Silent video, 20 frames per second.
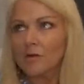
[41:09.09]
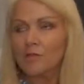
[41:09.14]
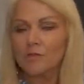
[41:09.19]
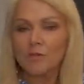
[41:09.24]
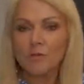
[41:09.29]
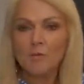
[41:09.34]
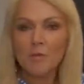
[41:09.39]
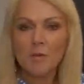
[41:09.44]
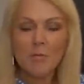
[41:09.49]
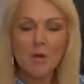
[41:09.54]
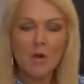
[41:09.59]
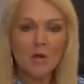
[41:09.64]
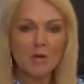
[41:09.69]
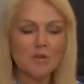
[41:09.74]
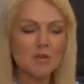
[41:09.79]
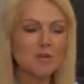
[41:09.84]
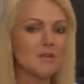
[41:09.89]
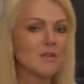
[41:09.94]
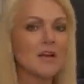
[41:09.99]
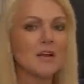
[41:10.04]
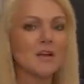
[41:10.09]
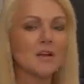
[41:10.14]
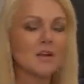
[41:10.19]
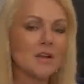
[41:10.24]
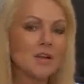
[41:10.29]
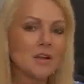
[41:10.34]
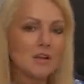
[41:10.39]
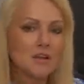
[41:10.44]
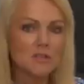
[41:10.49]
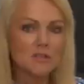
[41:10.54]
for my partner there.
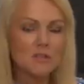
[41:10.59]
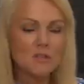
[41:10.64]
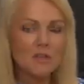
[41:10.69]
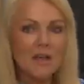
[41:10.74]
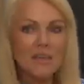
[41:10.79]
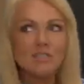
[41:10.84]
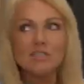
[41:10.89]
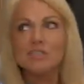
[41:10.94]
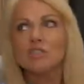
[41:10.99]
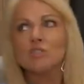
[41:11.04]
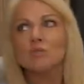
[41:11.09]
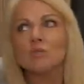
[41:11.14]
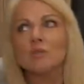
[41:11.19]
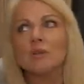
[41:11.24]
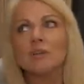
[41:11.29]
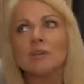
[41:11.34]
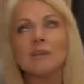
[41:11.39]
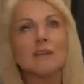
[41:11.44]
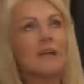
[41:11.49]
So that's just really